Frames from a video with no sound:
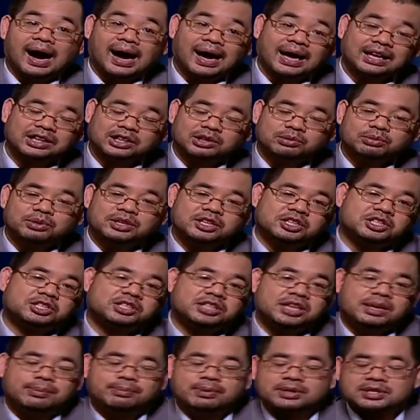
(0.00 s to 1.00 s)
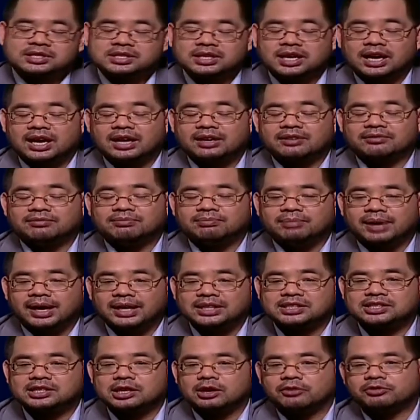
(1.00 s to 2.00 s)
I had to reach deep inside of
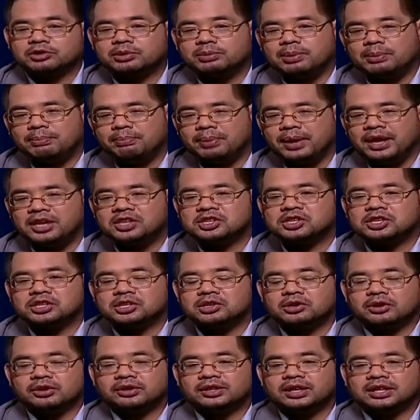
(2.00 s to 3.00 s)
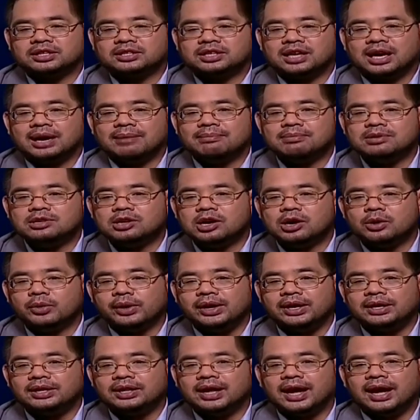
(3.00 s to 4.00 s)
myself to be patient during that time,
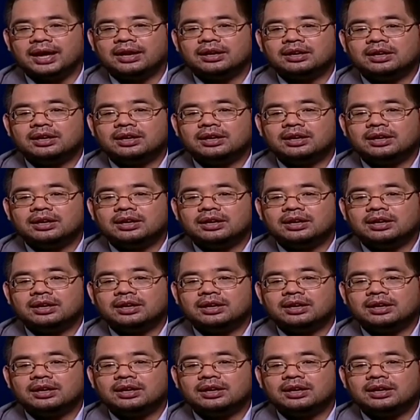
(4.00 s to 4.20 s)
knowing